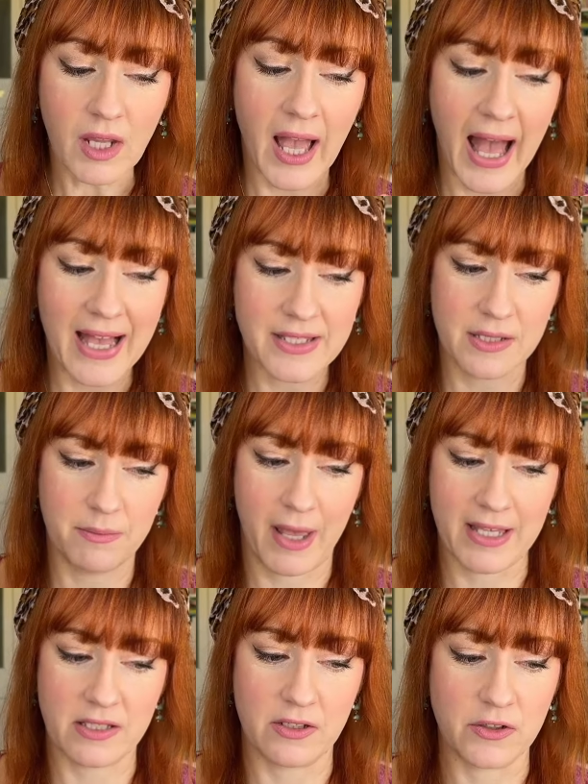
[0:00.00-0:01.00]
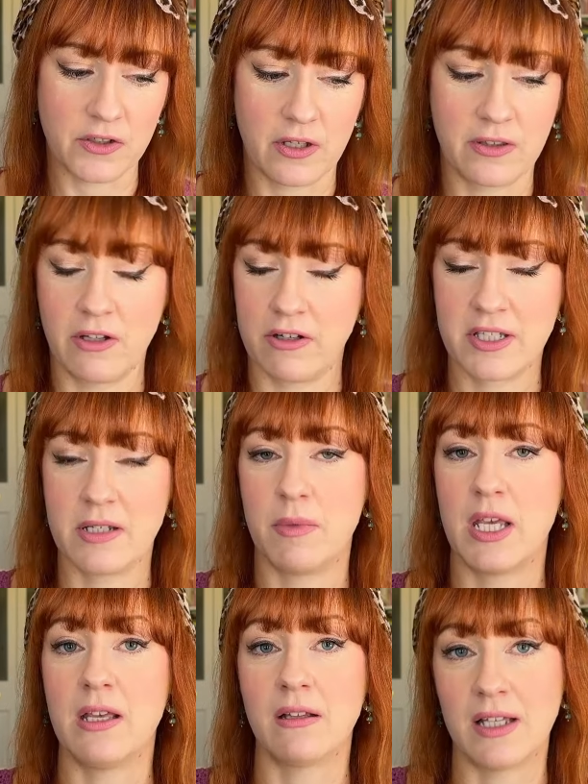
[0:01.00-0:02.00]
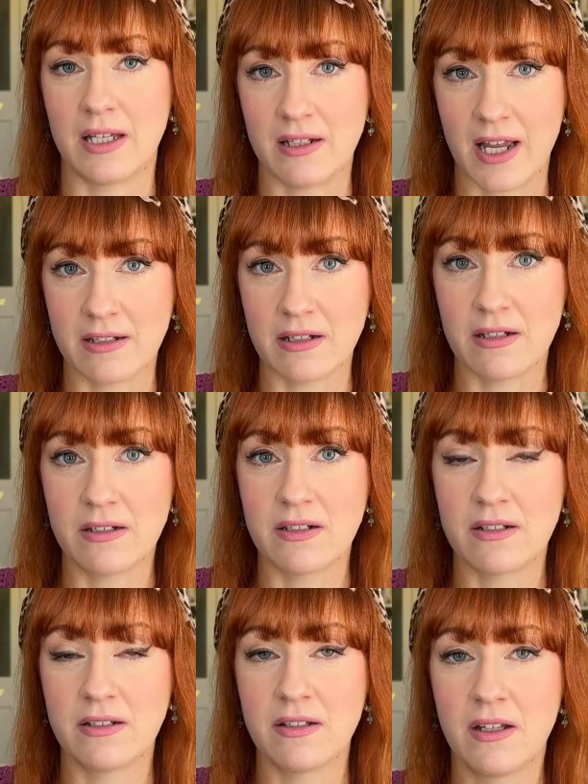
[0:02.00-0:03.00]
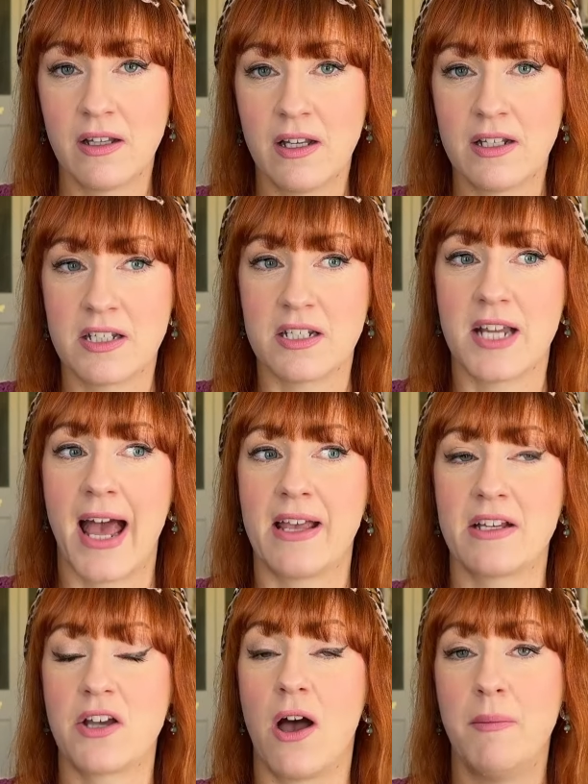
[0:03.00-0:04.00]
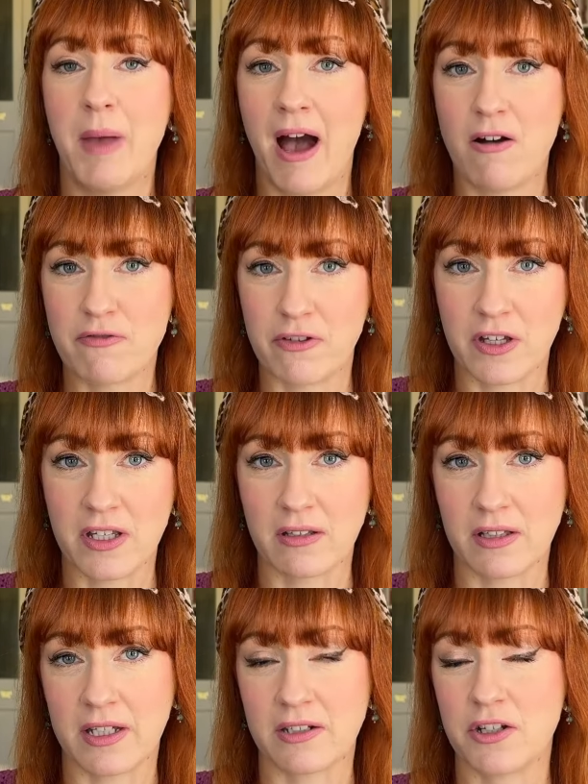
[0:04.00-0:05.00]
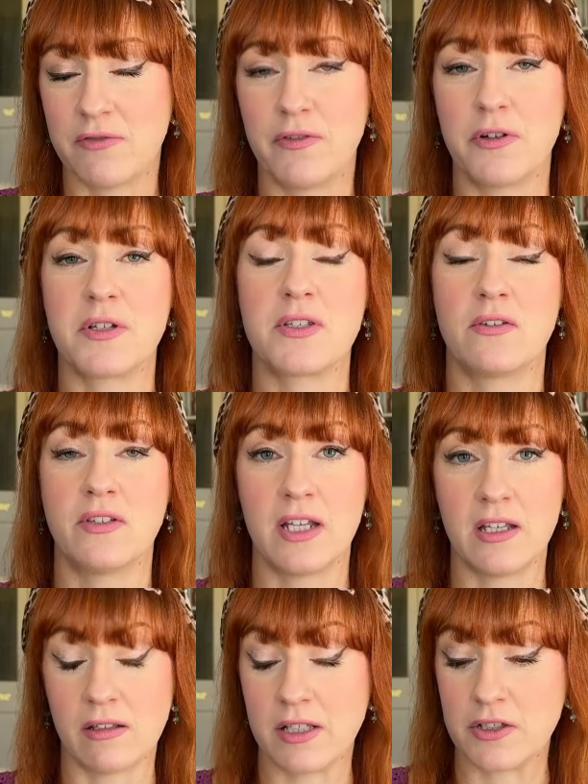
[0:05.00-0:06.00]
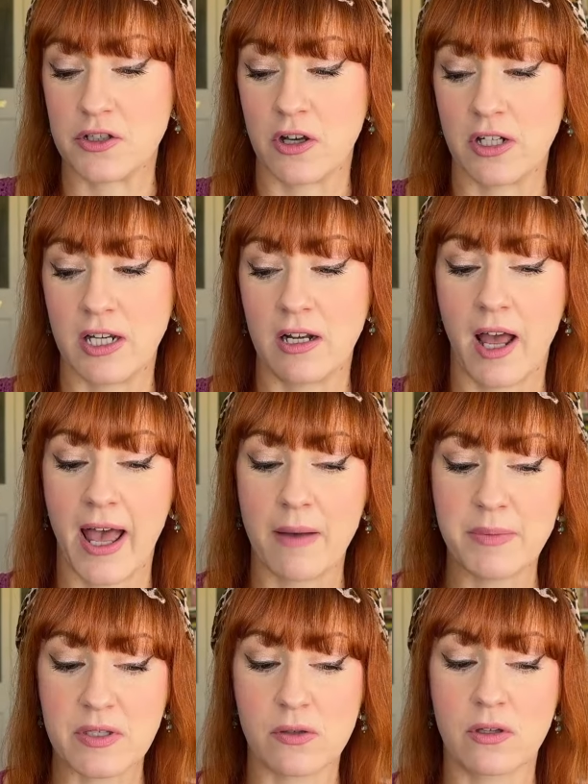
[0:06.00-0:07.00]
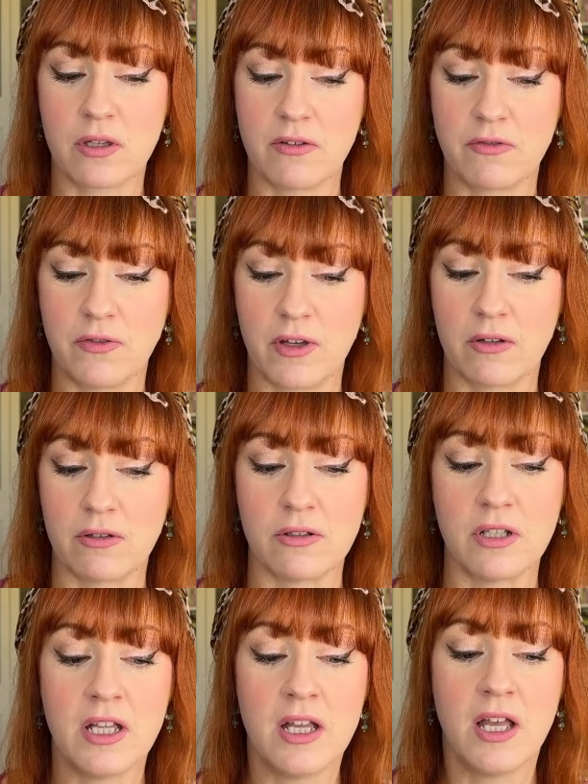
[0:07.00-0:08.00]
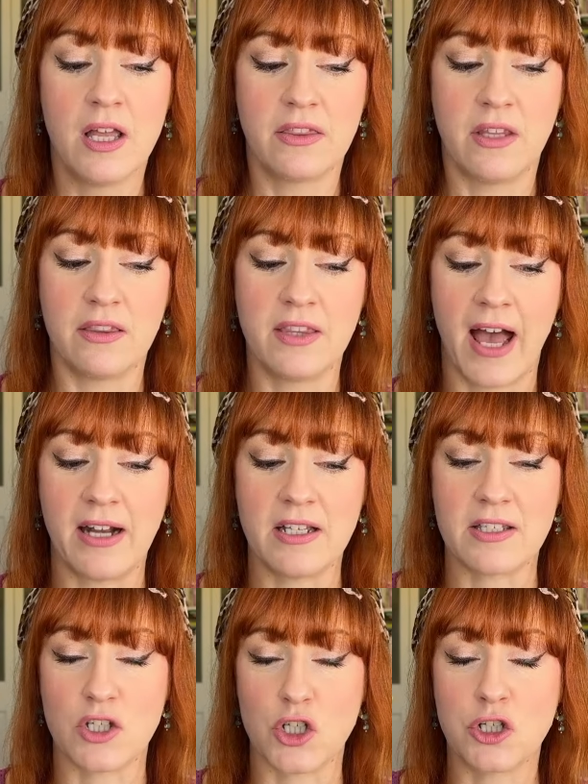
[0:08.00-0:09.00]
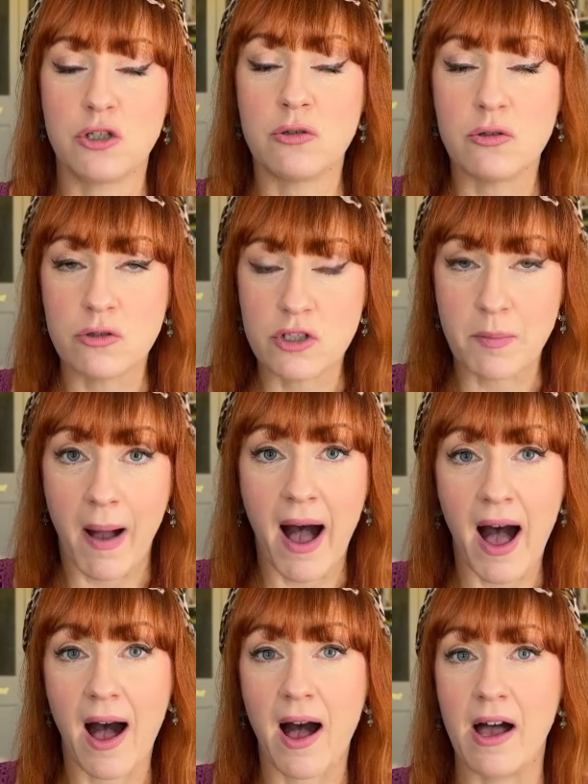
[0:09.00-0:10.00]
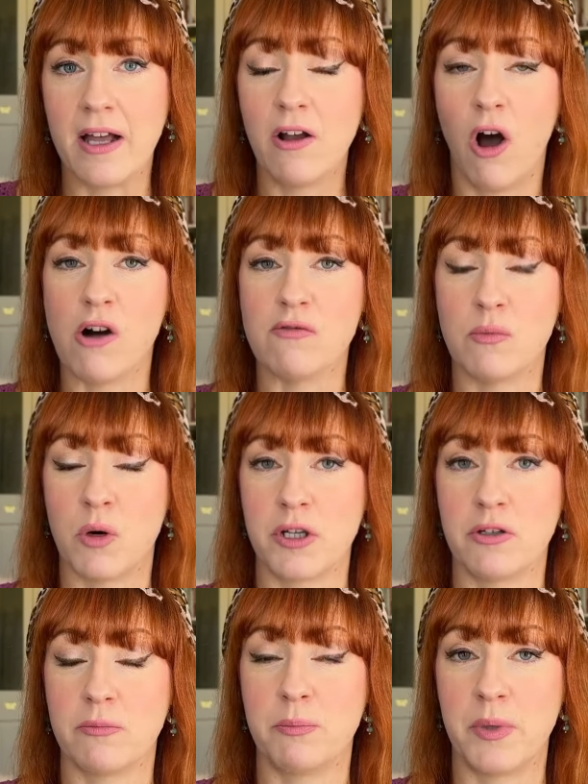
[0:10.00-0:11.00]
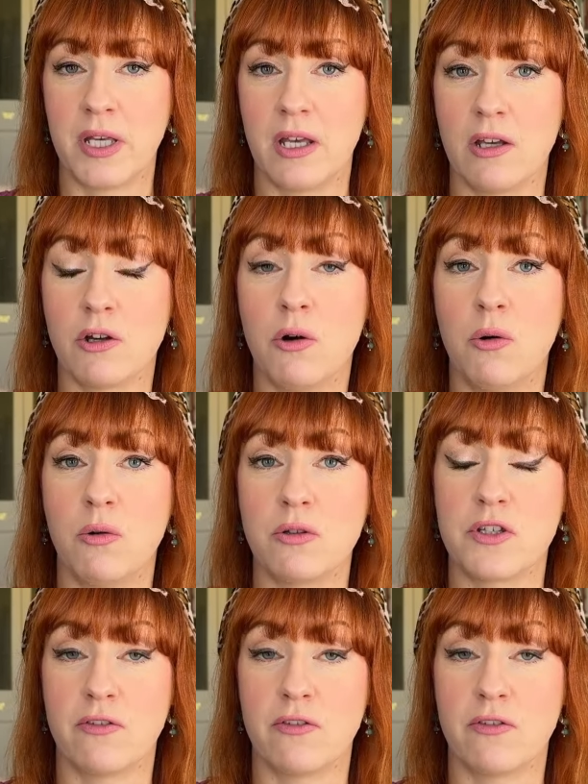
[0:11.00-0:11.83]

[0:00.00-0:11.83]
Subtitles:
as a message that there's some healing needed, to take time out for healing, to focus on the healing journey. And I absolutely feel that that is a huge part of what you're being called to